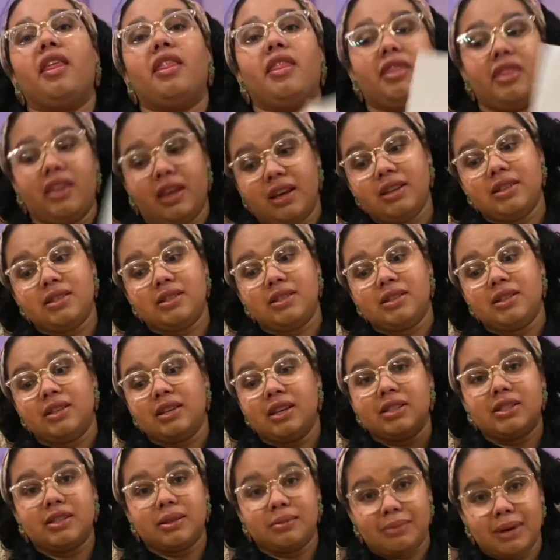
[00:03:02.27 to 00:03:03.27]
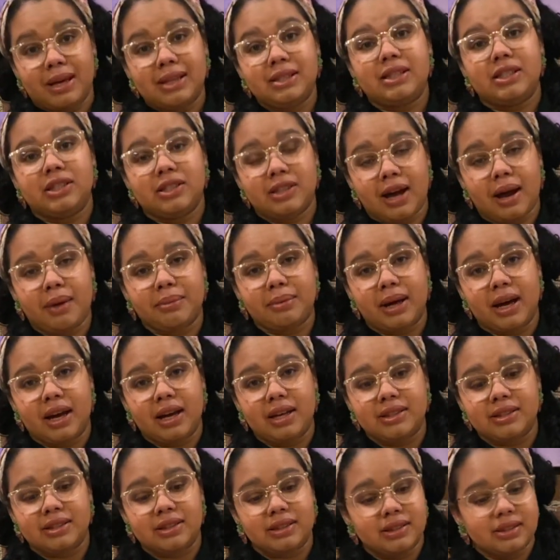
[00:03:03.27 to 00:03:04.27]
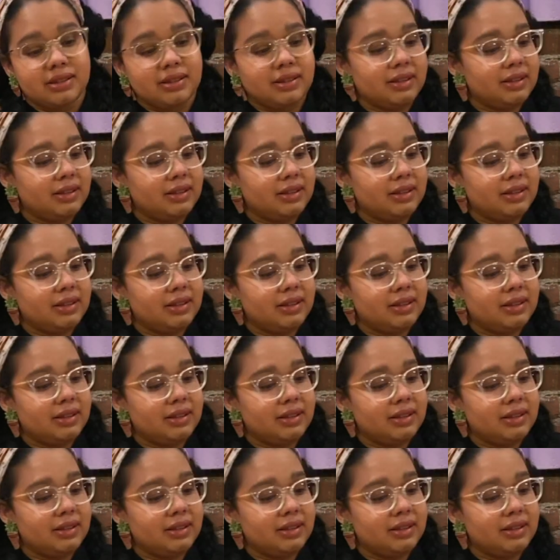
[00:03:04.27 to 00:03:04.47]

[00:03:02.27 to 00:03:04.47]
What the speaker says: This is a messy job, guys.